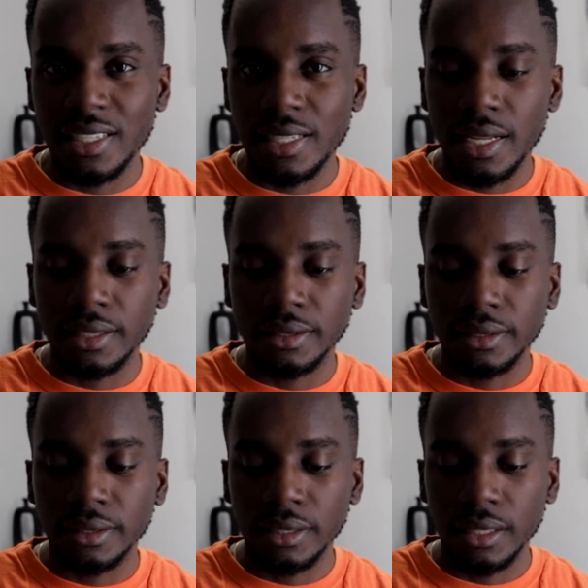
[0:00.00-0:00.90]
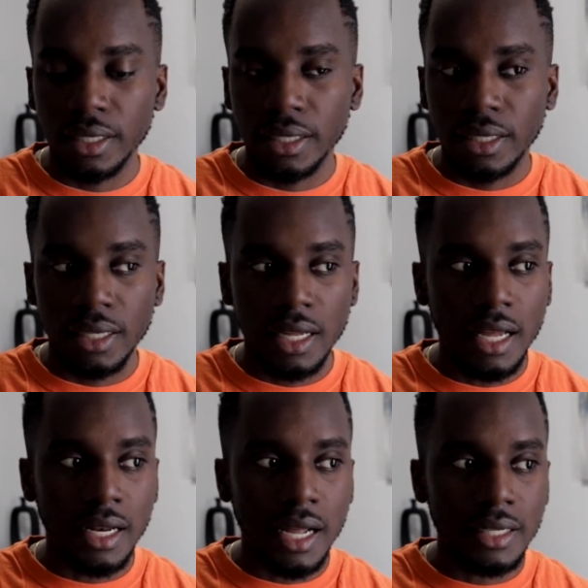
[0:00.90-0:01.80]
set
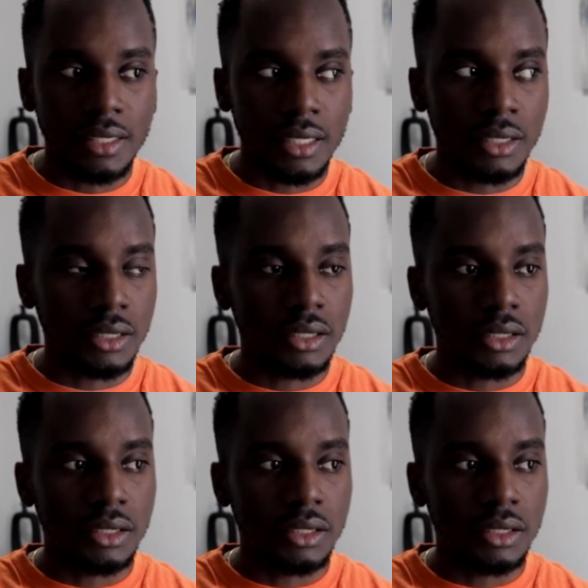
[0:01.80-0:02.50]
and I didn't